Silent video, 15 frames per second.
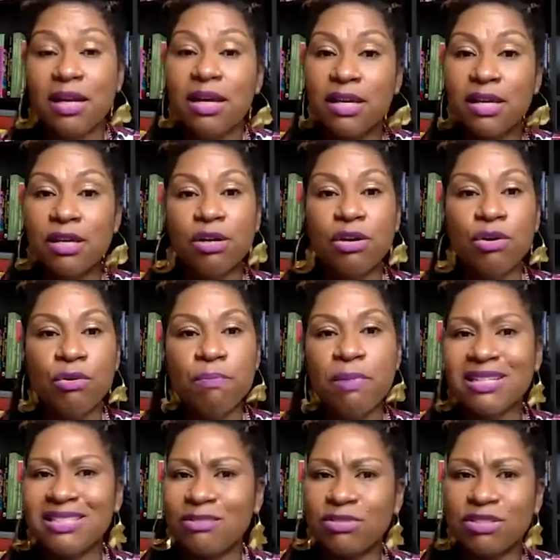you know,
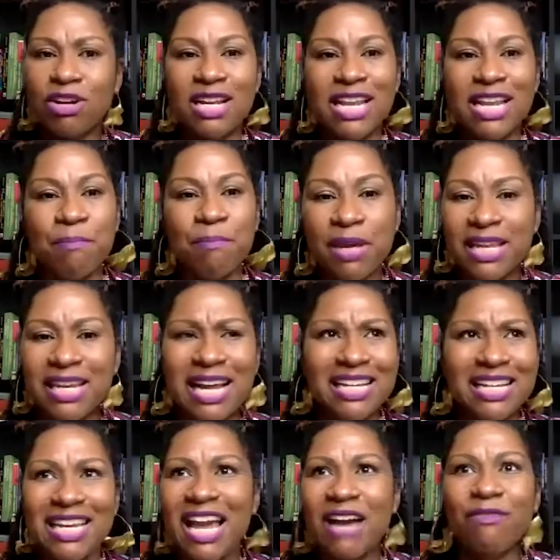because it was all of that beat, and I
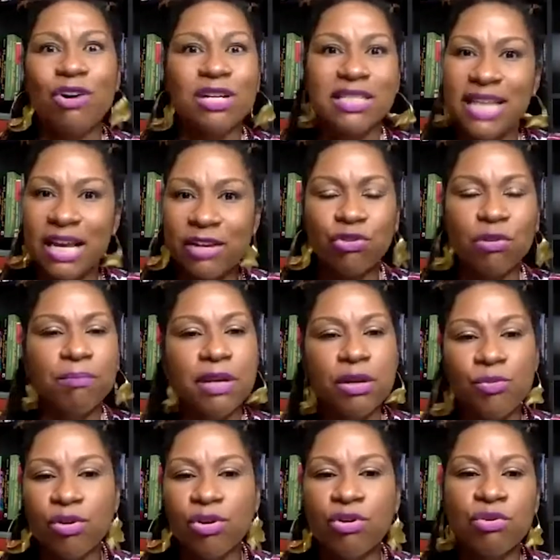didn't have all this extra B
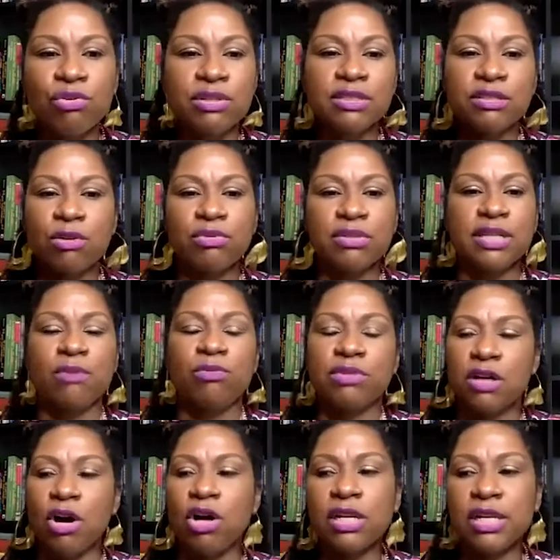roll. And so it was, it was
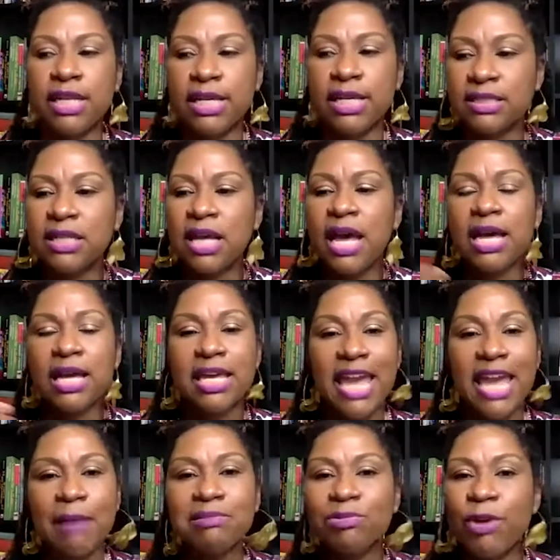all of these
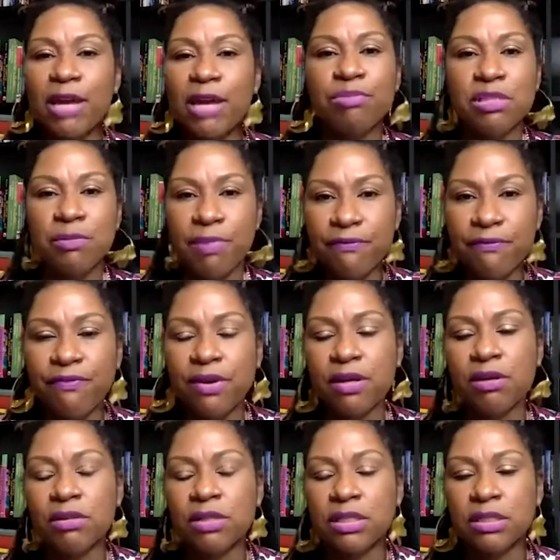gaps were able to be
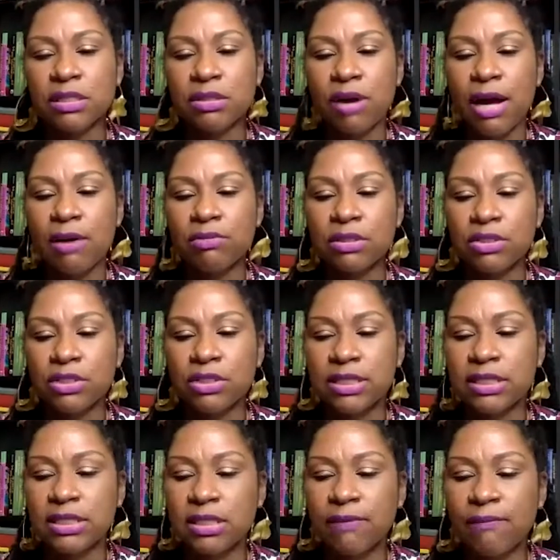filled. And so I was
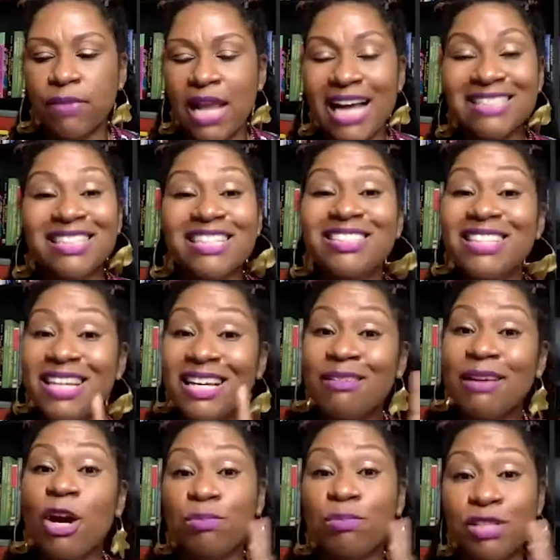just, I said she
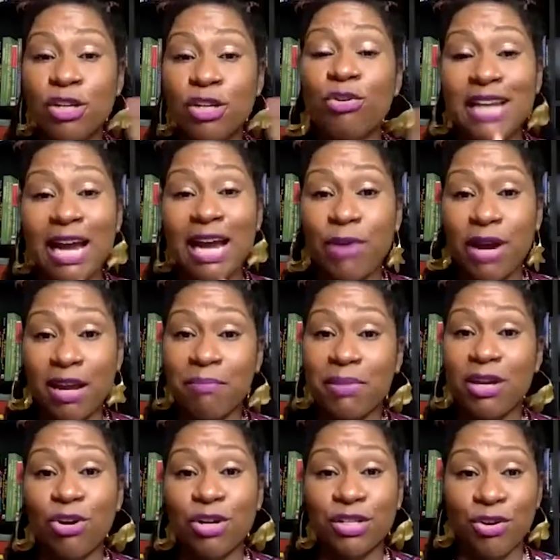helped to co-direct
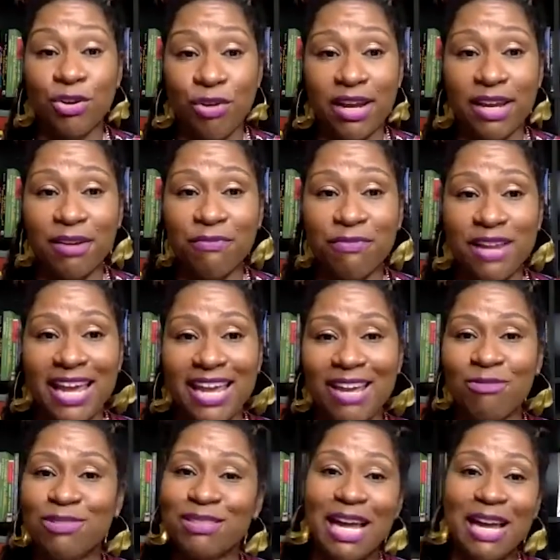Beyond the Grave. Like it
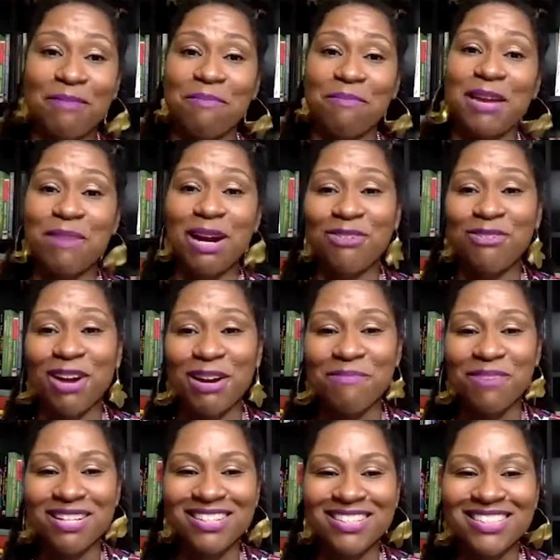was like me and my
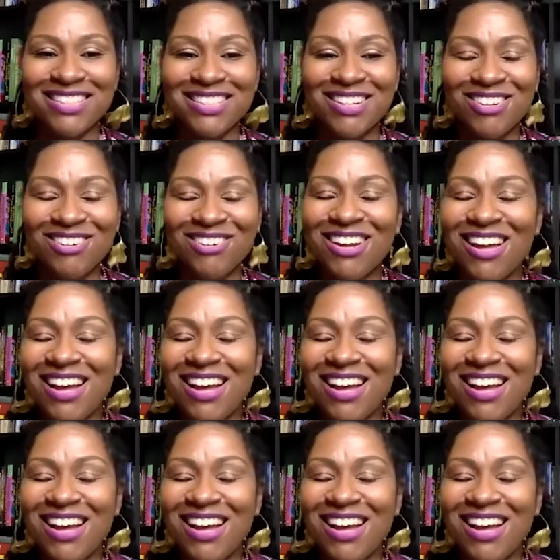grandmother. So